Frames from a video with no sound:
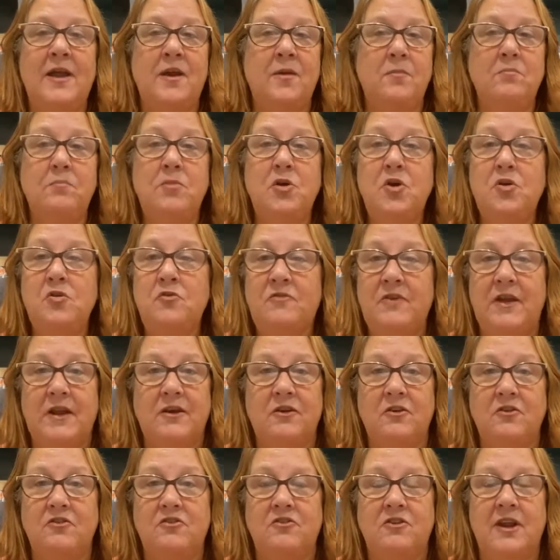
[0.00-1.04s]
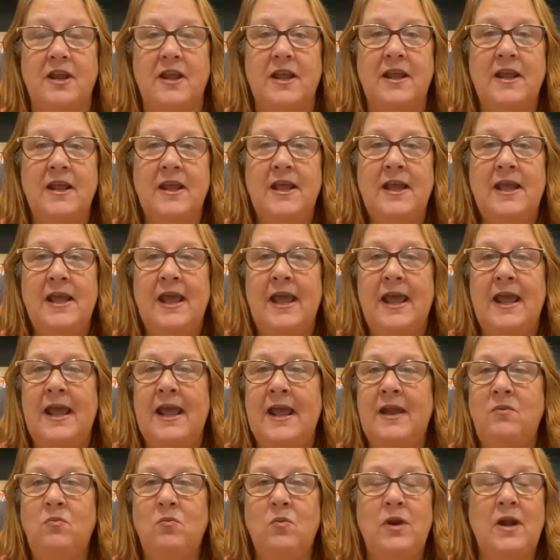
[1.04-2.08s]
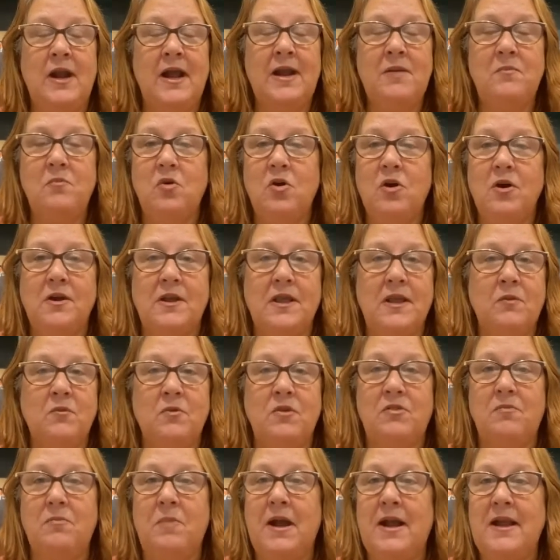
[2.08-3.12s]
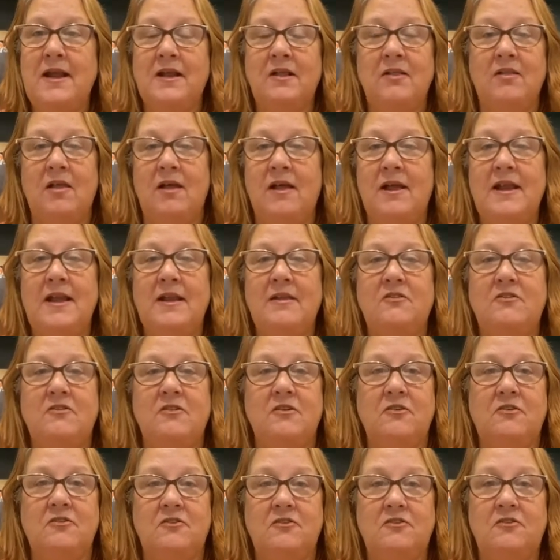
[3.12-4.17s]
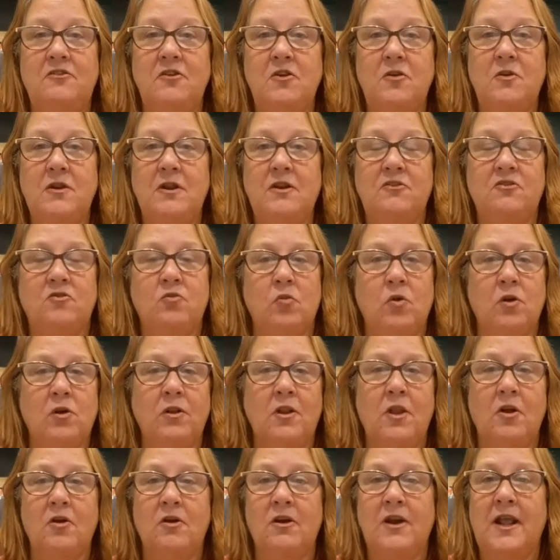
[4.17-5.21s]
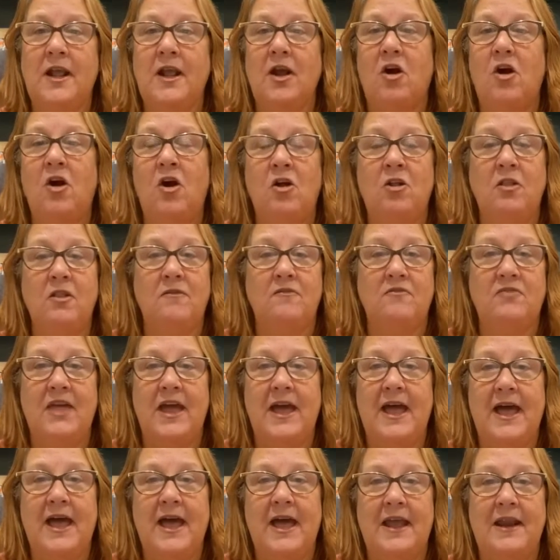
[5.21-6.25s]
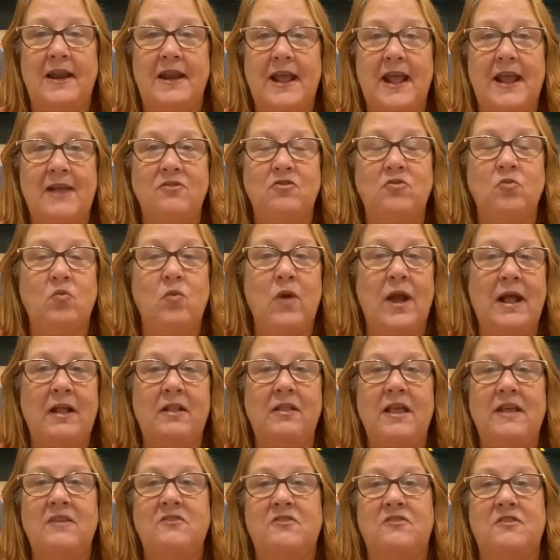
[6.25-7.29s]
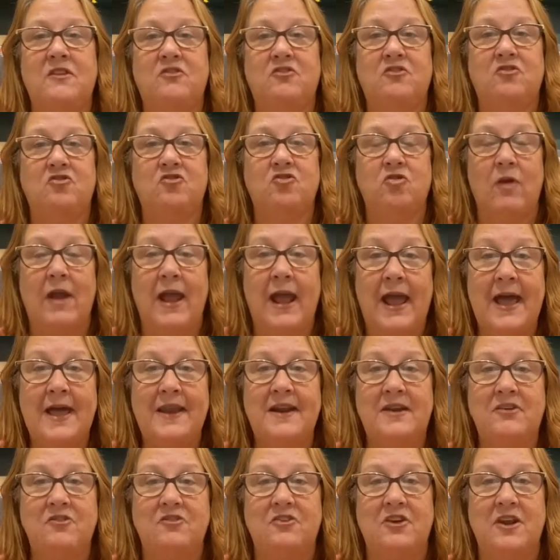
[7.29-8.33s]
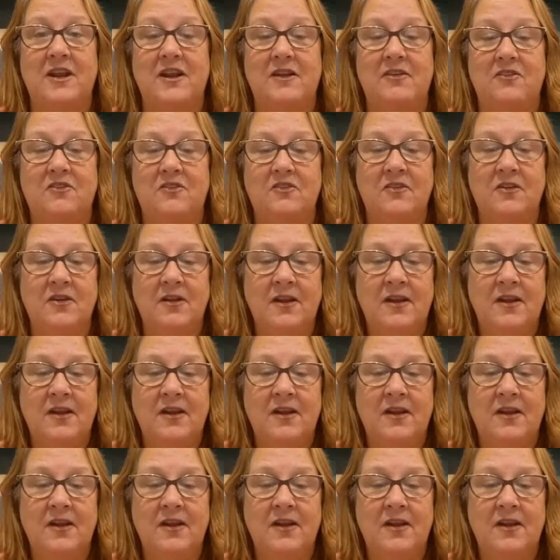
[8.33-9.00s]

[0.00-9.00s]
to move energy. And when I'm working with my clients and students, we're learning all of that as well as the strategies.